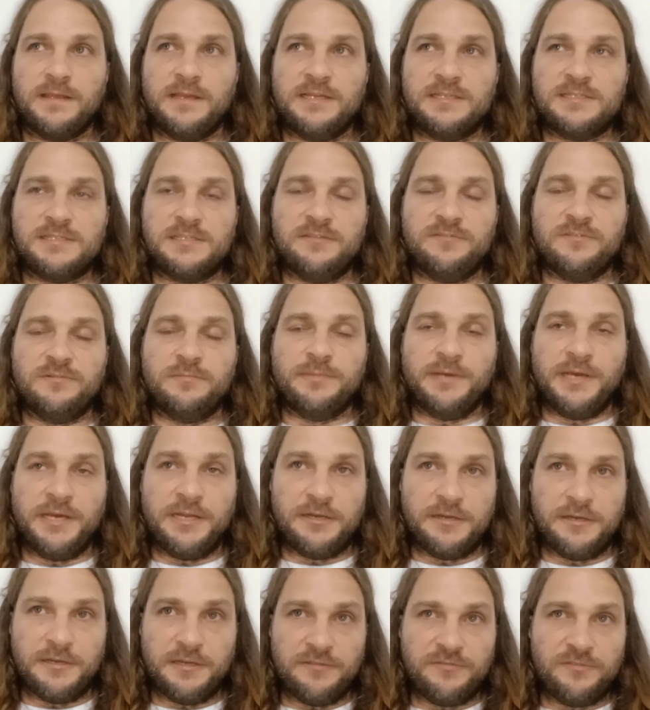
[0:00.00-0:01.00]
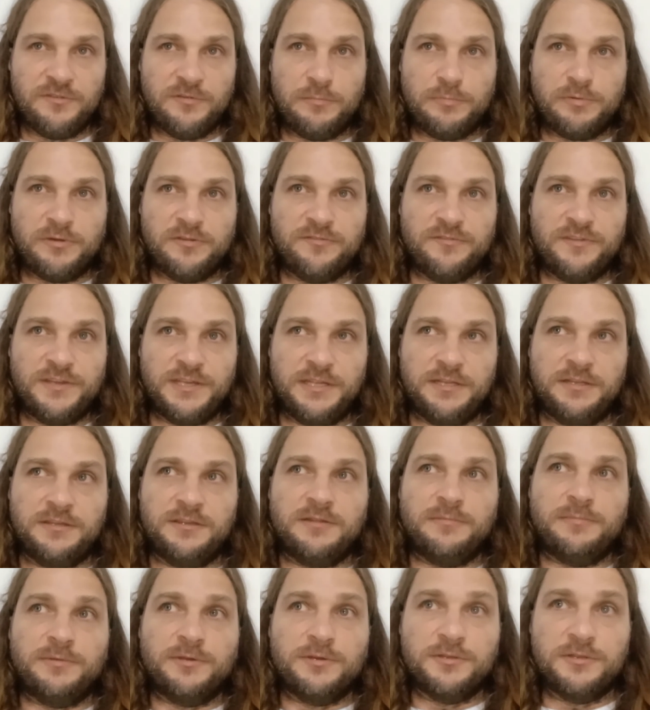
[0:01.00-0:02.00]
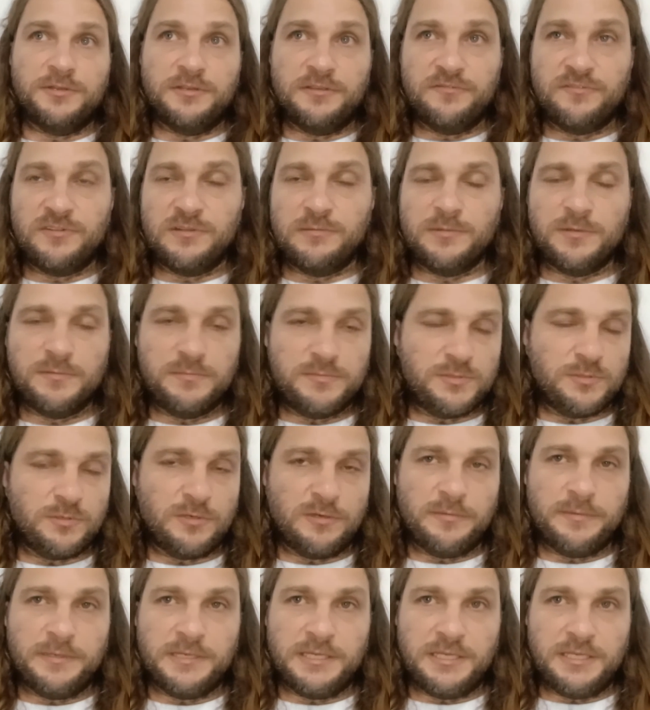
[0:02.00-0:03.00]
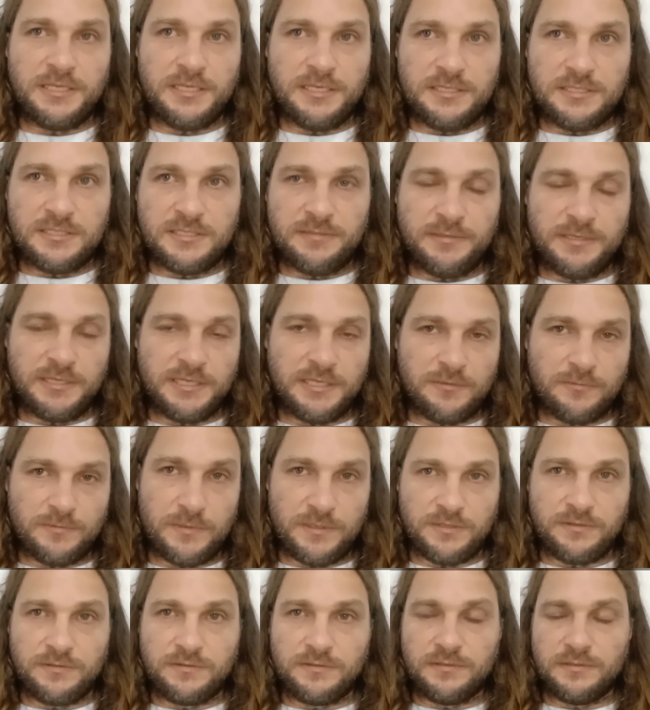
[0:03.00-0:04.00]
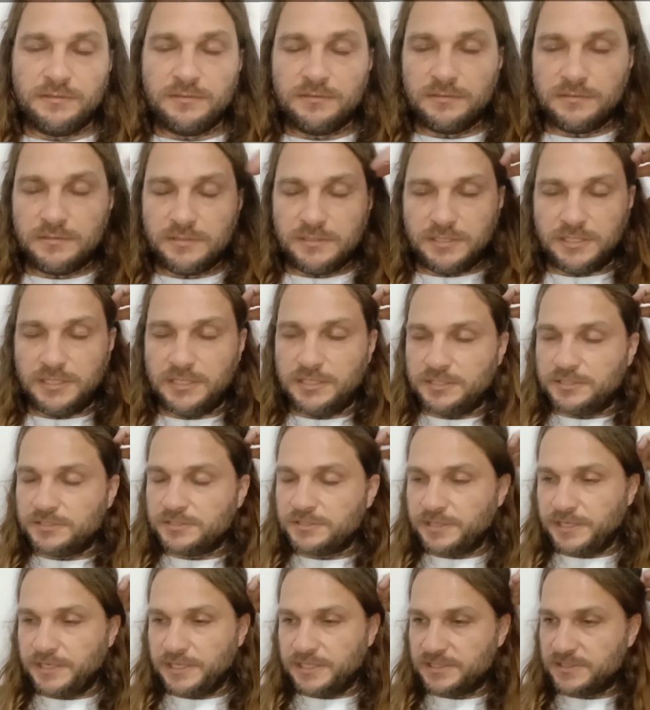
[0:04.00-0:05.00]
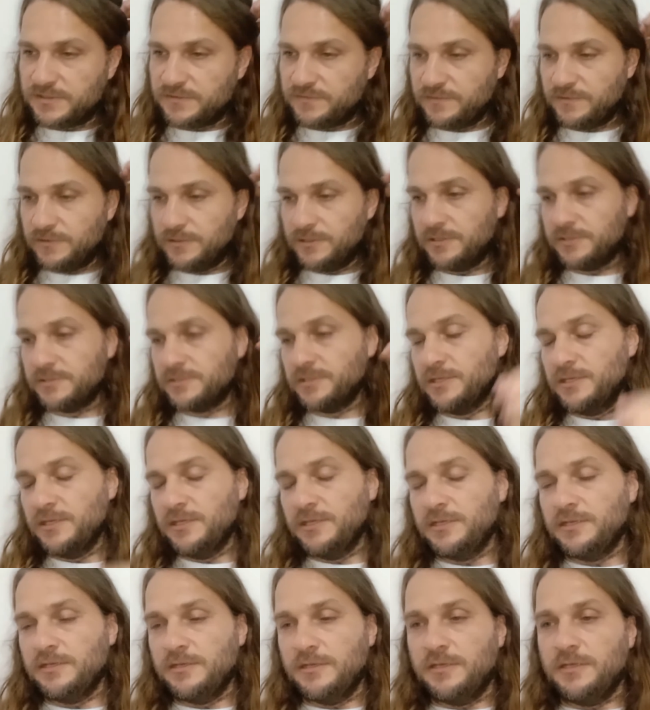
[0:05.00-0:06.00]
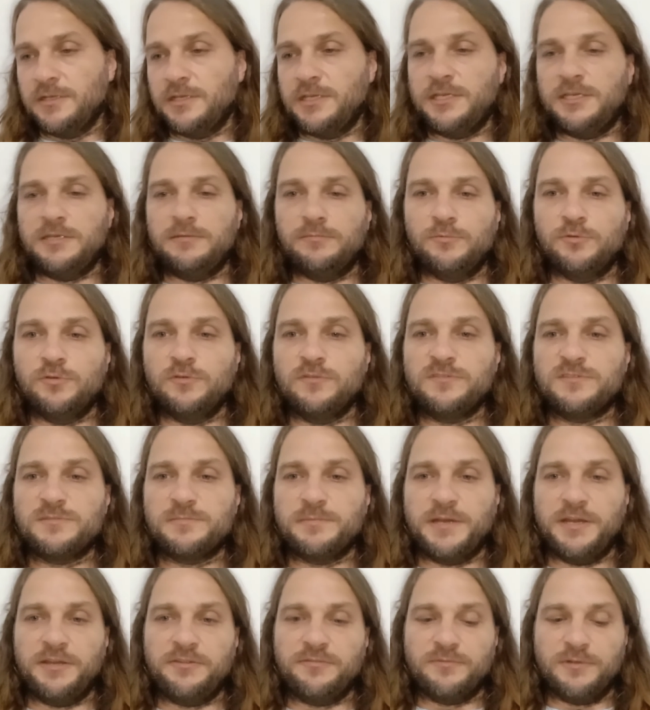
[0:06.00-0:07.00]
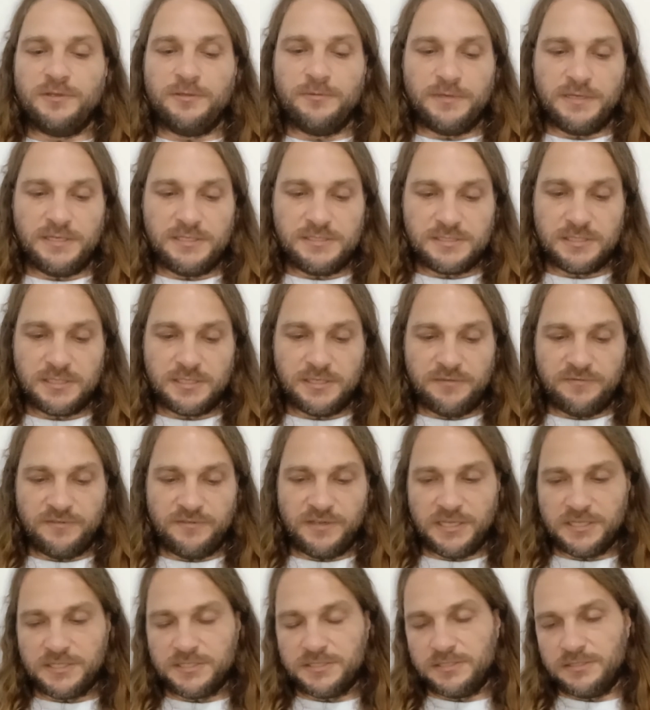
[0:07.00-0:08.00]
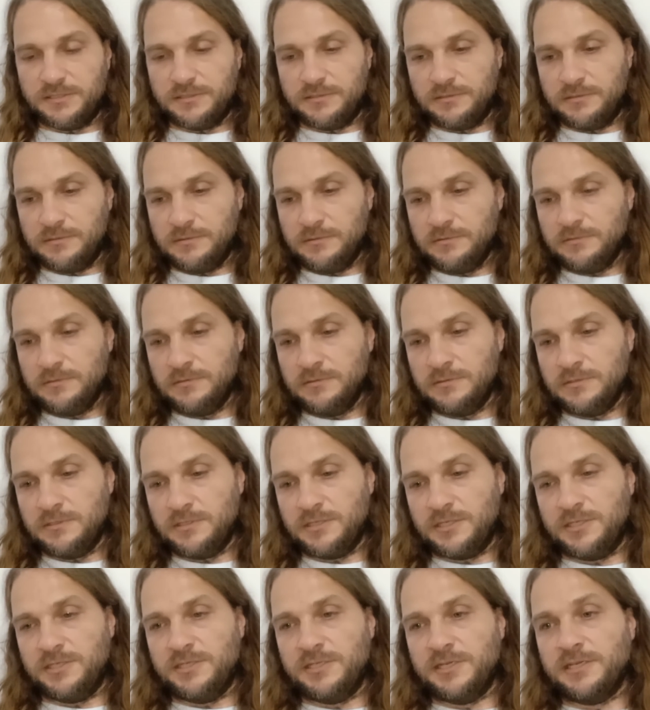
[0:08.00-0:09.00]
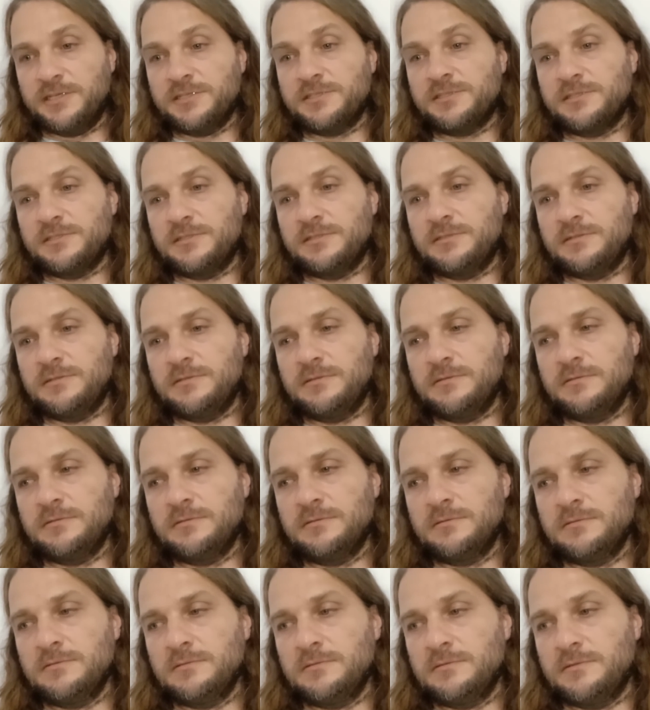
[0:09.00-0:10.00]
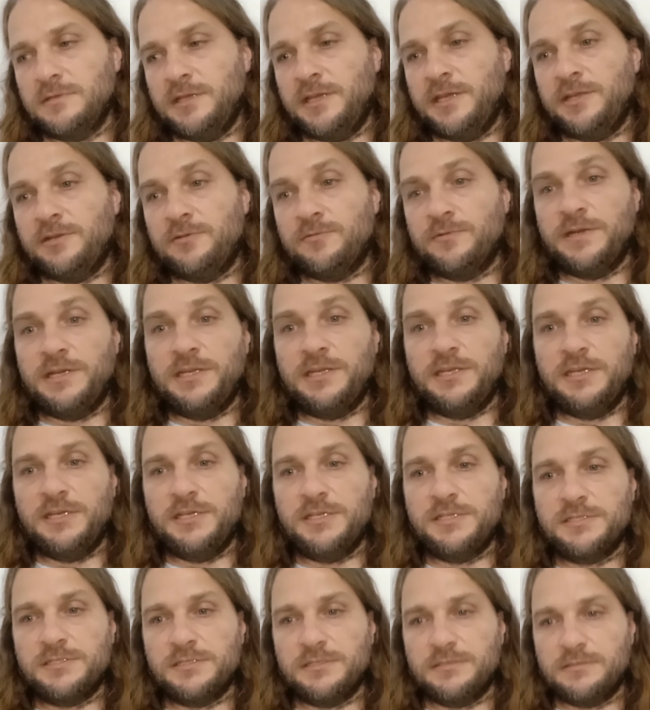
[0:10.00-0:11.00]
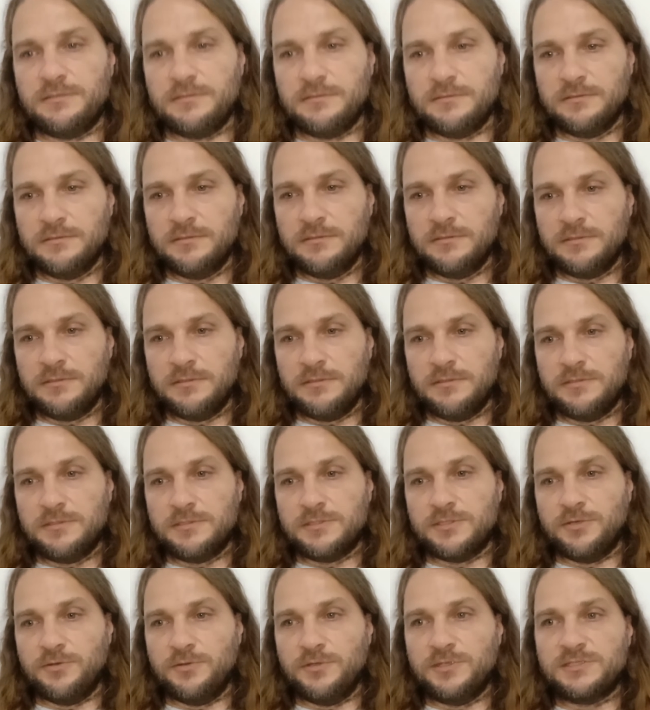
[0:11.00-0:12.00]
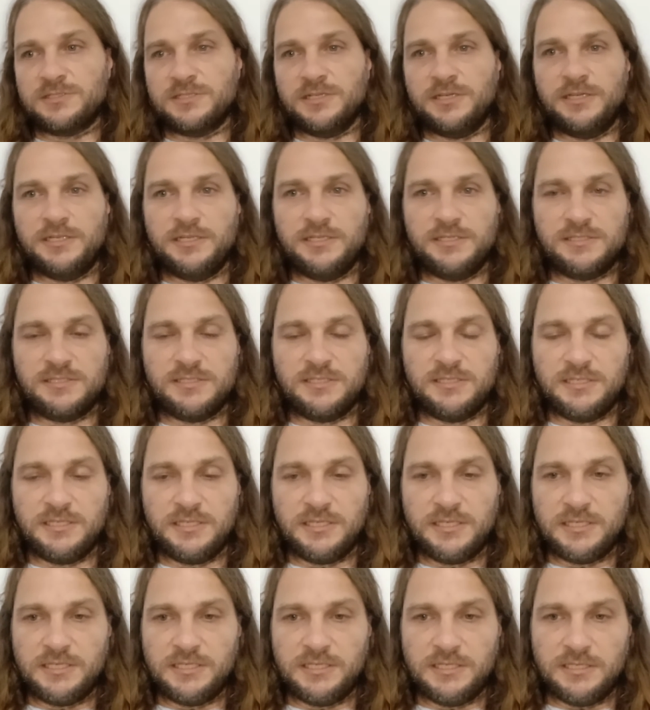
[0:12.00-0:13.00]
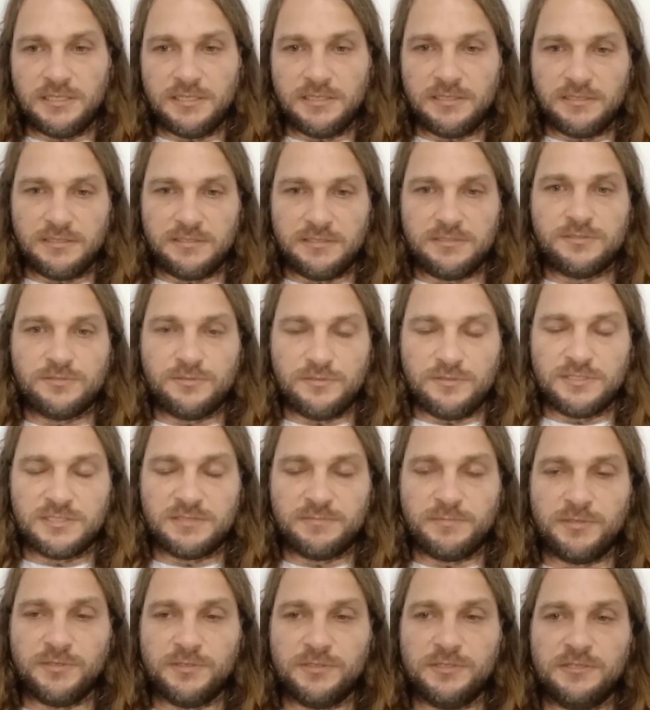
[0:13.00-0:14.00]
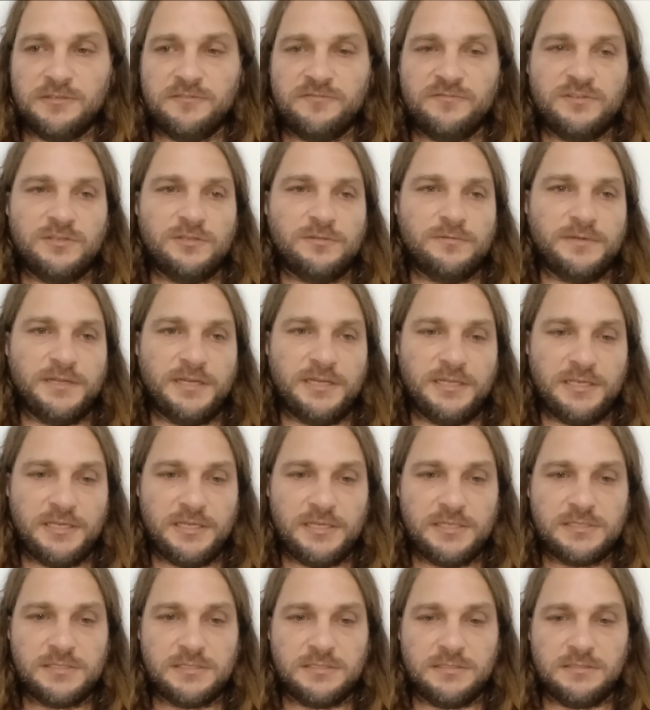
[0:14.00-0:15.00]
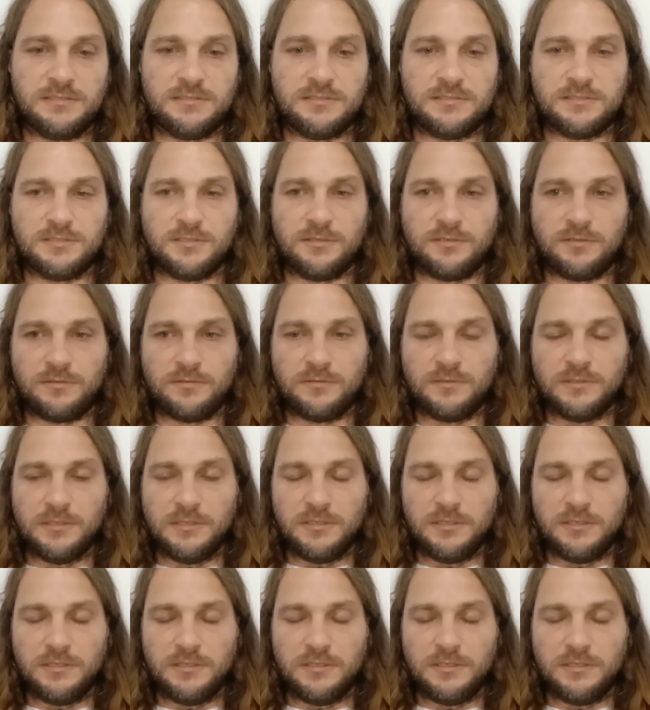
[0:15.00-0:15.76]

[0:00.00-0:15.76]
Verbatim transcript: it's even better if you prevent the building from absorbing heat to begin with. Heat transfers, heat moves by three ways, convection, conduction, and radiation. So the sun is sending heat to this building via radiation. So